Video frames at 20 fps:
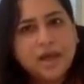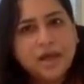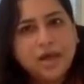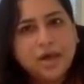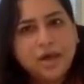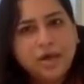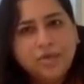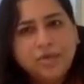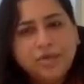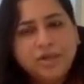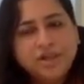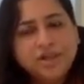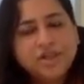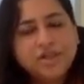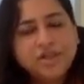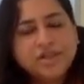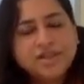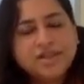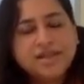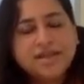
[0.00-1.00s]
Nobody
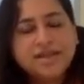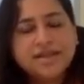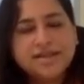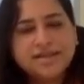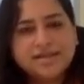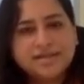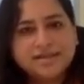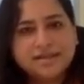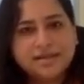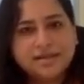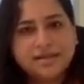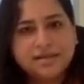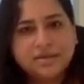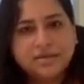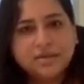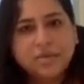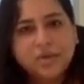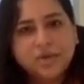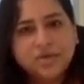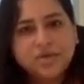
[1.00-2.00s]
should tell us
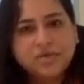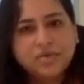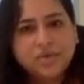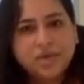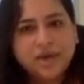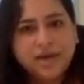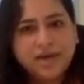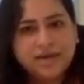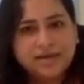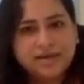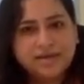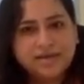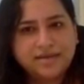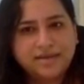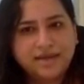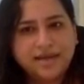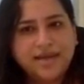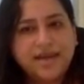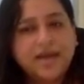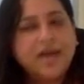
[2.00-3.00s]
what to write
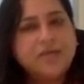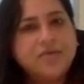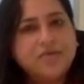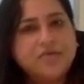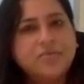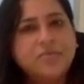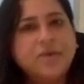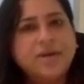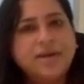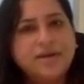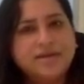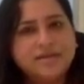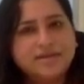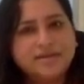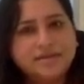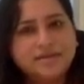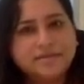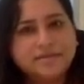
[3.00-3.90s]
and how to write.